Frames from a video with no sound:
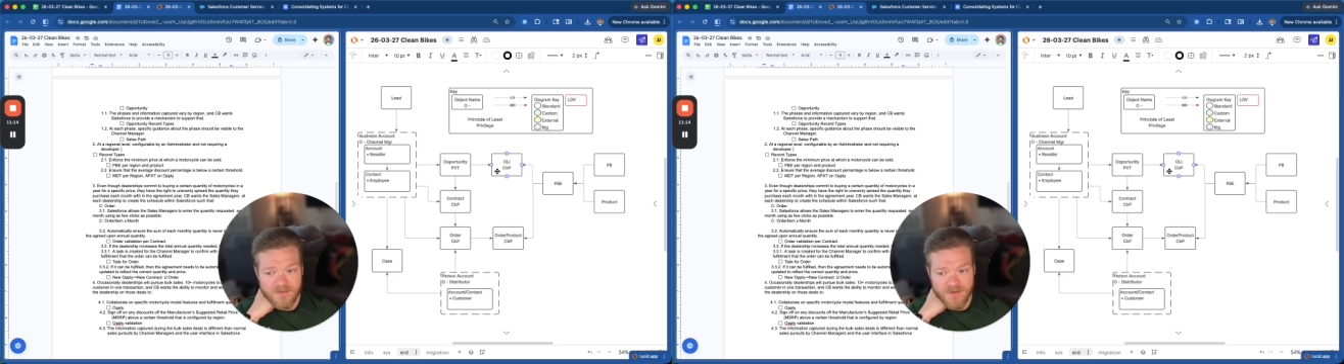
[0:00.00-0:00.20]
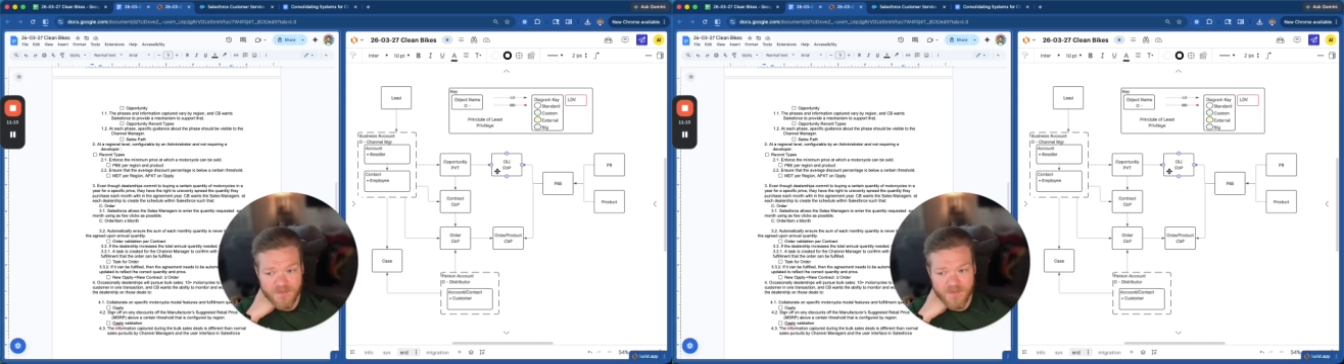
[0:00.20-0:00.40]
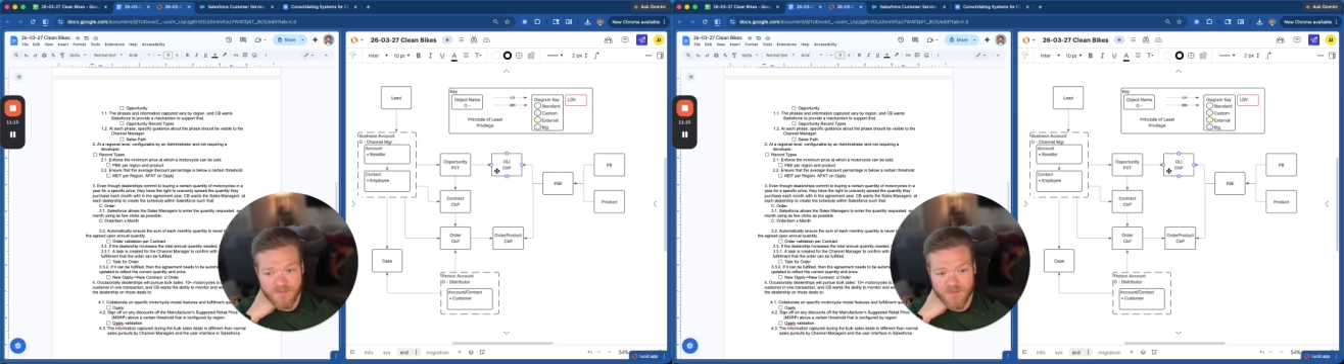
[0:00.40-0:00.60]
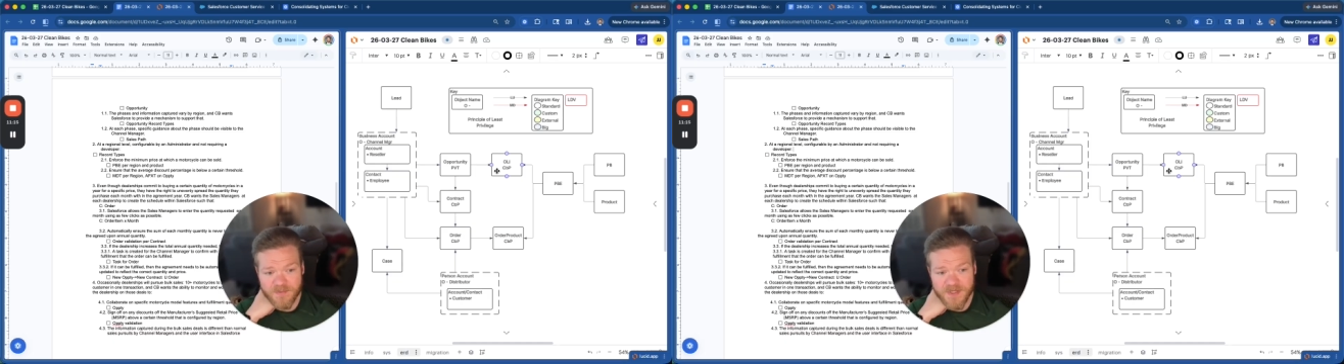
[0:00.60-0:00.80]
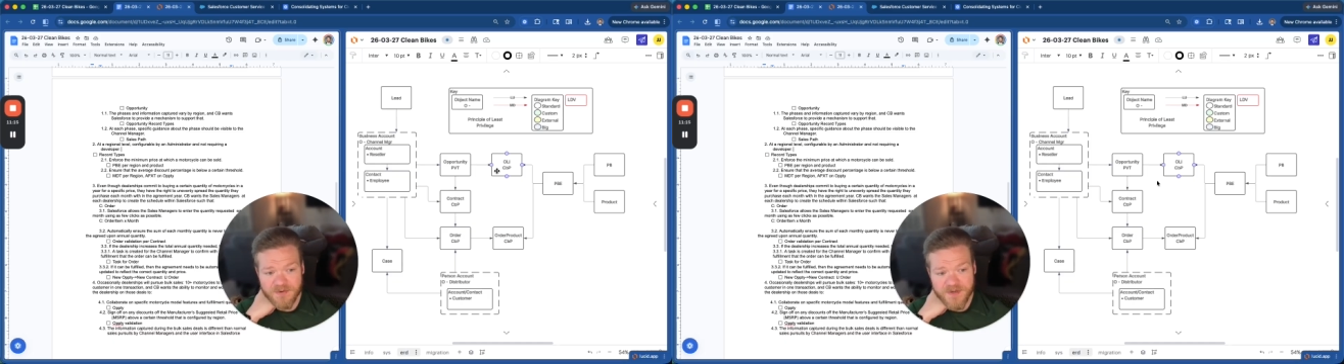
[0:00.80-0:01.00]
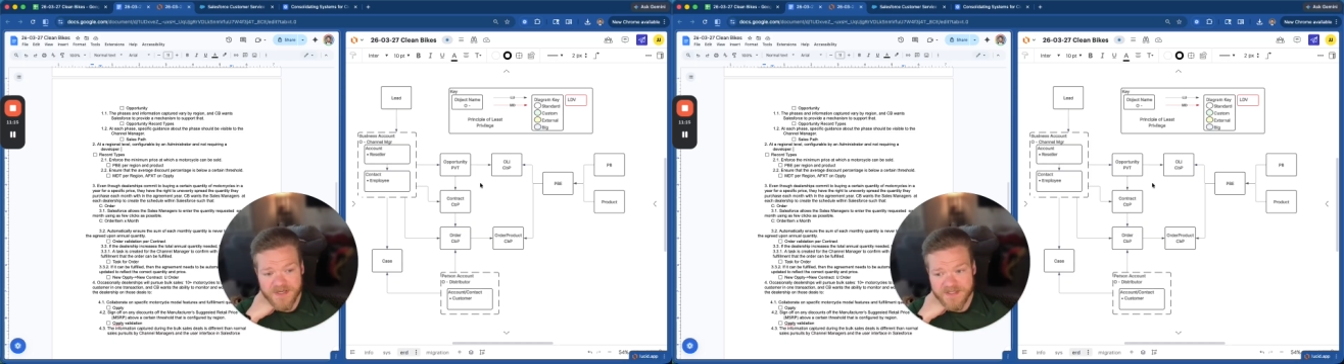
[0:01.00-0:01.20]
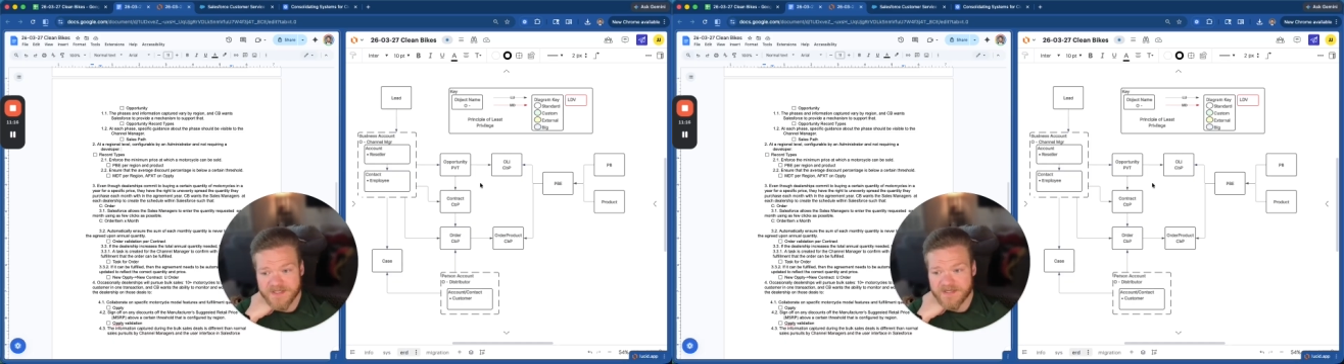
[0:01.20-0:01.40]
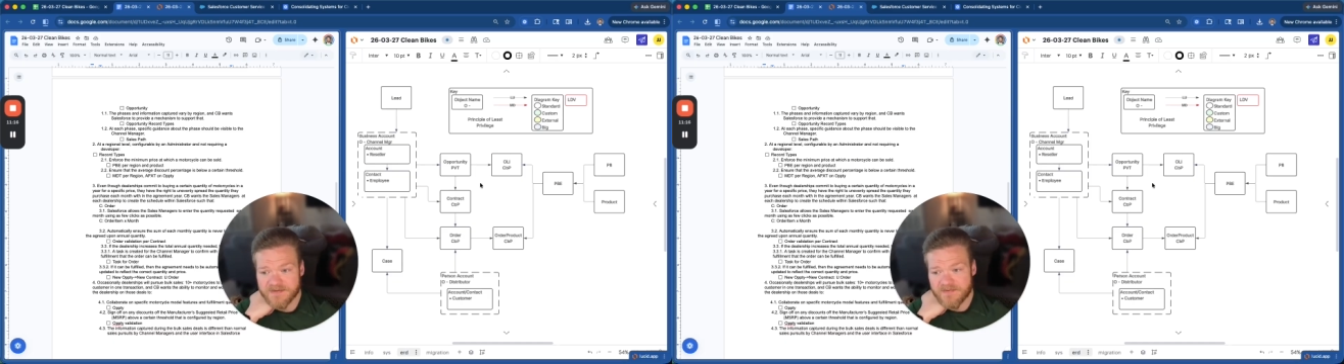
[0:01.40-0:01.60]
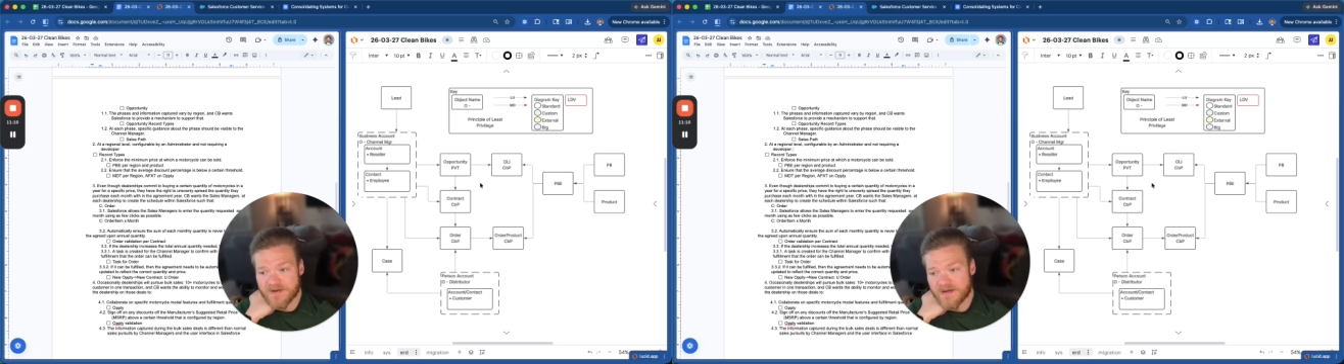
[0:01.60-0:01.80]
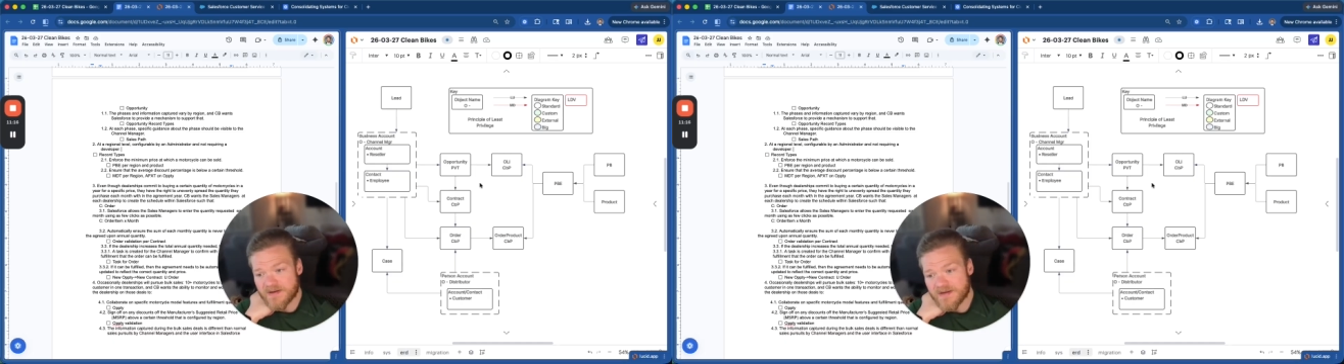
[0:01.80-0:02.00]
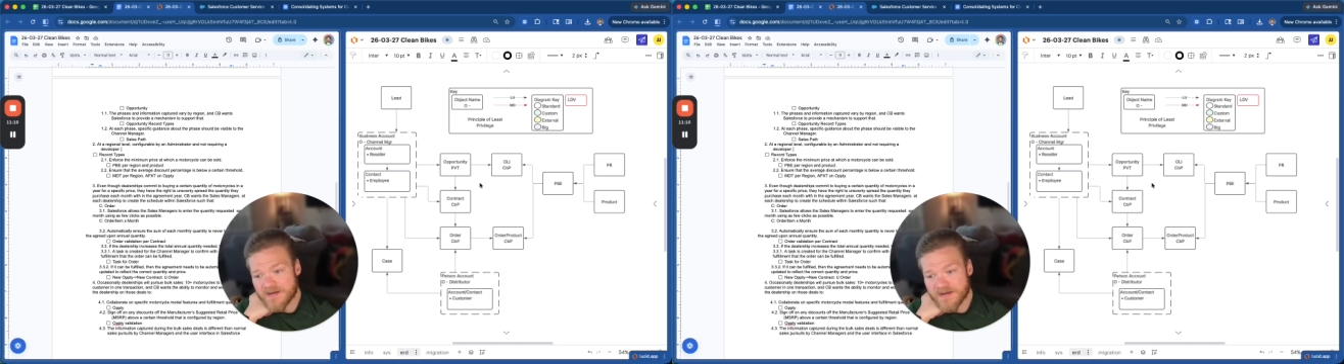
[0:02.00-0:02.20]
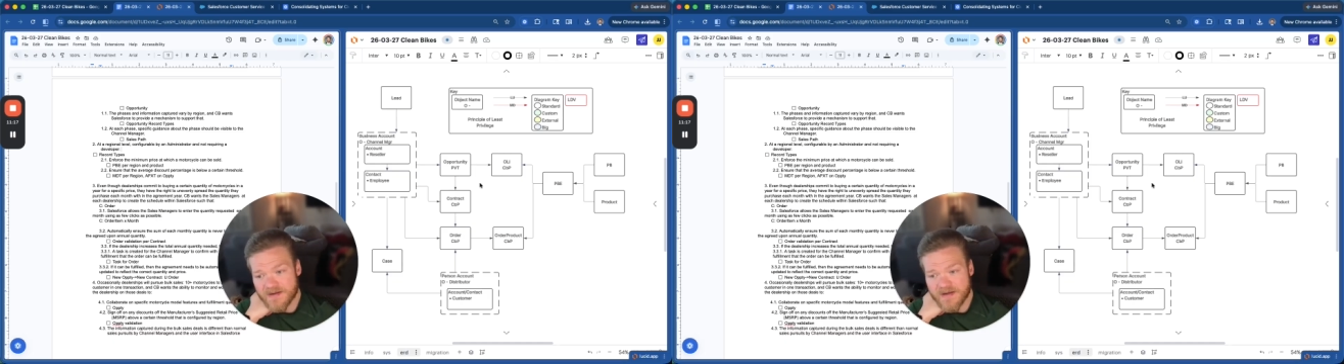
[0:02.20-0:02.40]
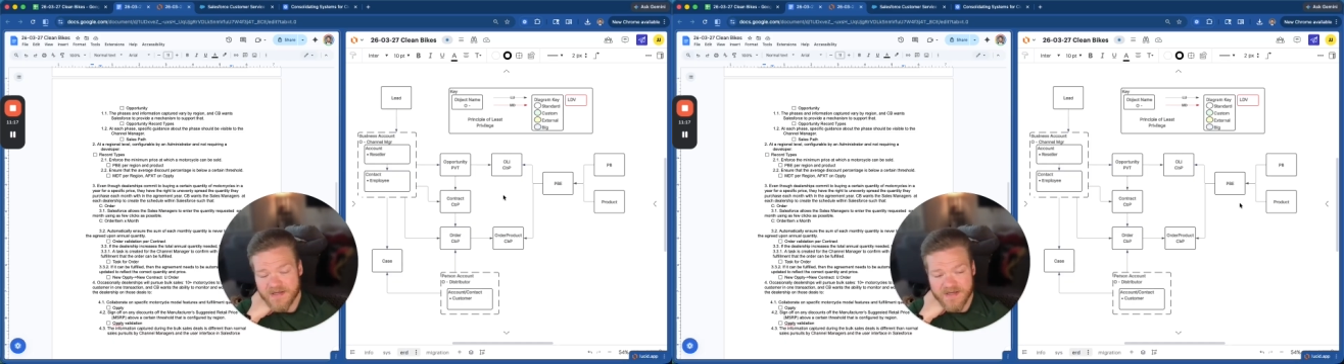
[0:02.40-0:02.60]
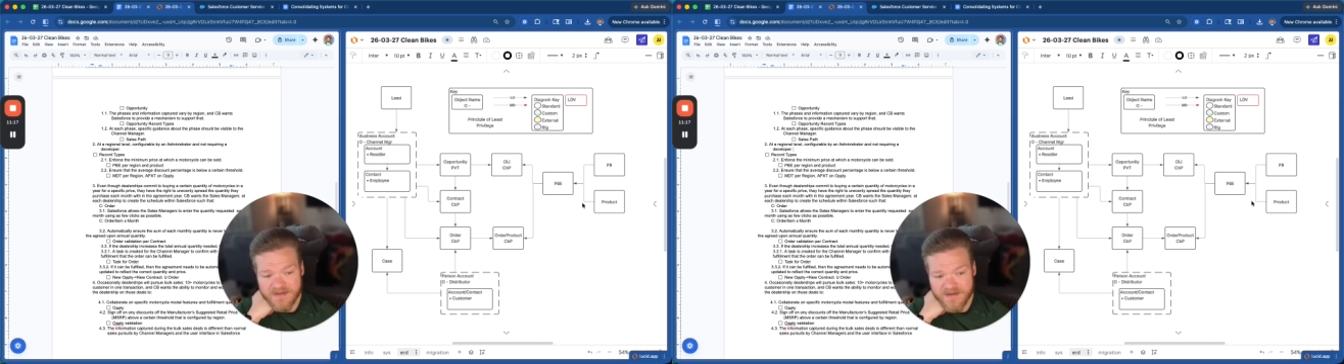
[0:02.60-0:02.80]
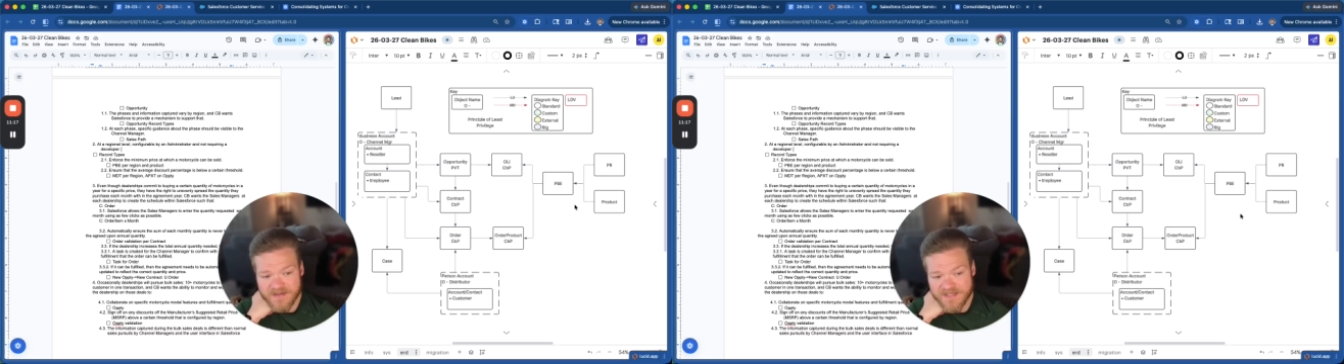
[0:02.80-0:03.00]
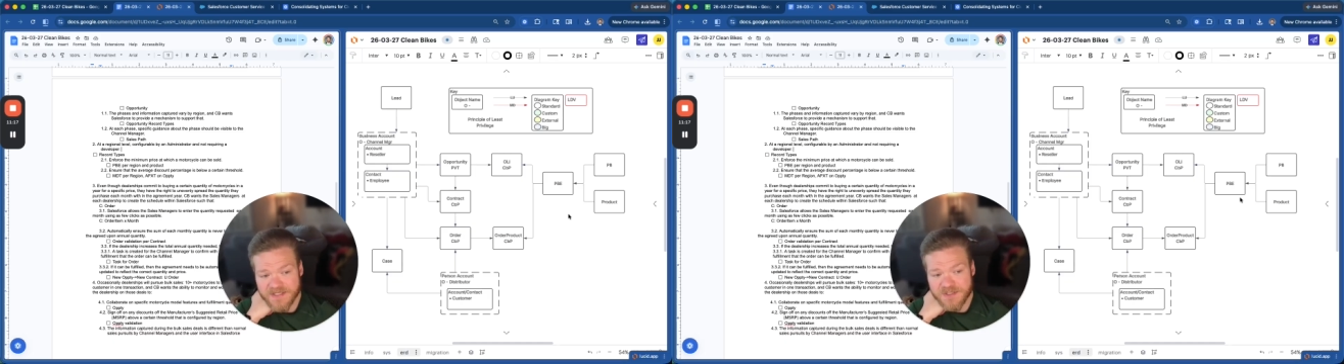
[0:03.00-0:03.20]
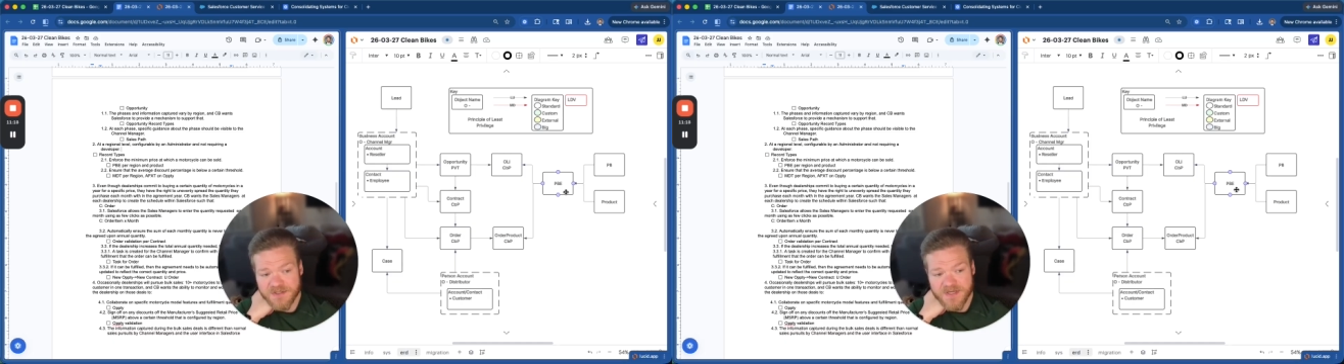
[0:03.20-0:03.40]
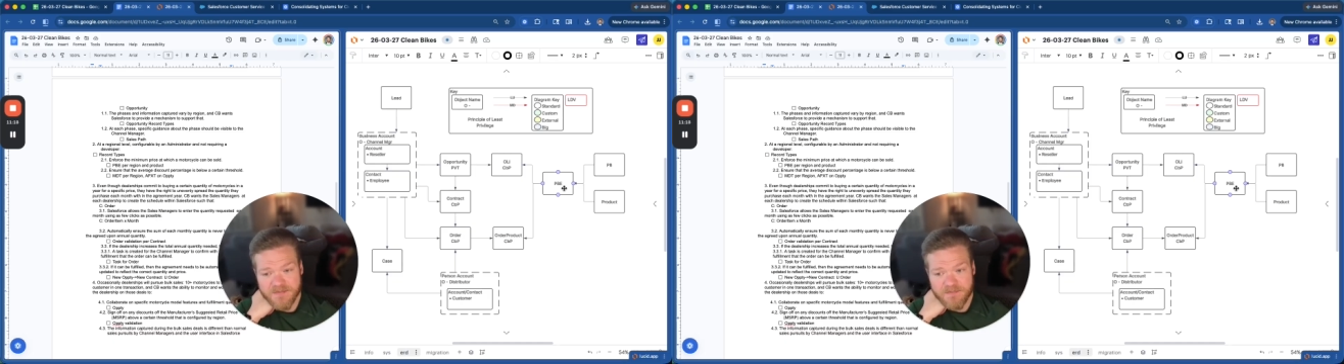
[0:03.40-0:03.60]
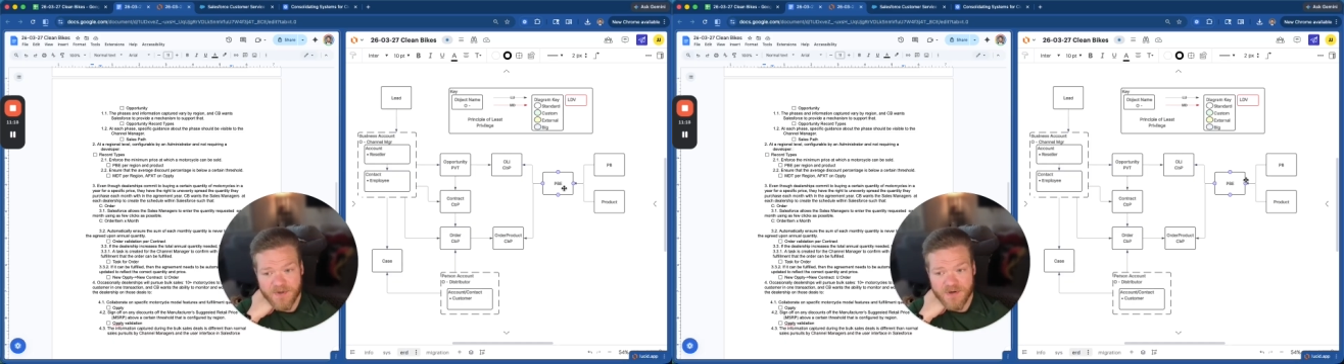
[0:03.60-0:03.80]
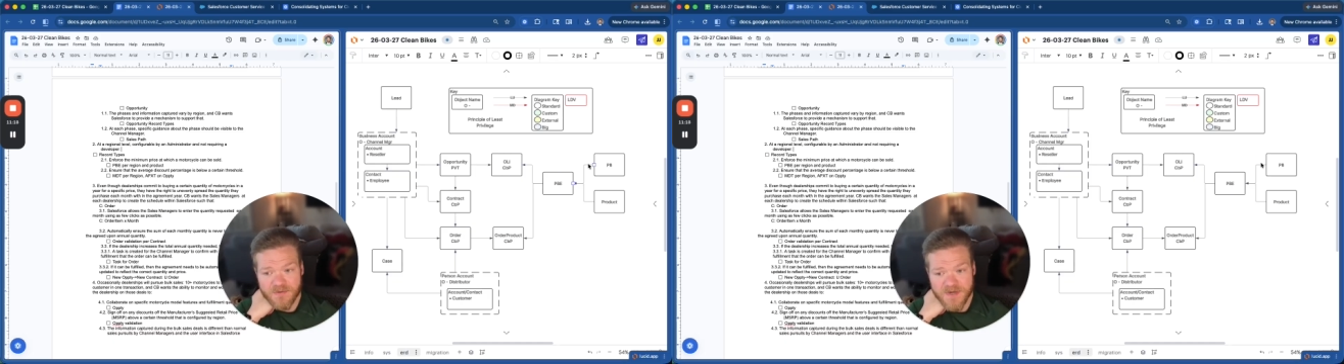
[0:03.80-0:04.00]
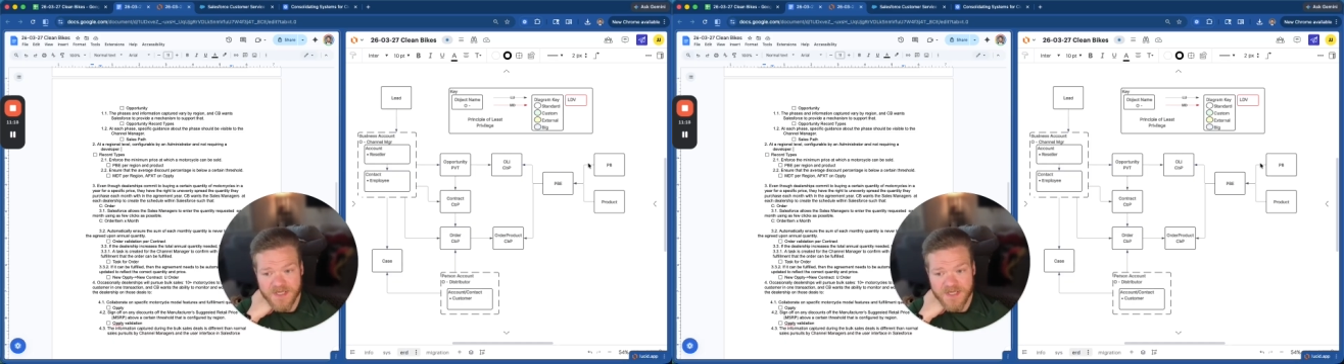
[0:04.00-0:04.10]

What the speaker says: what we'll be doing is essentially per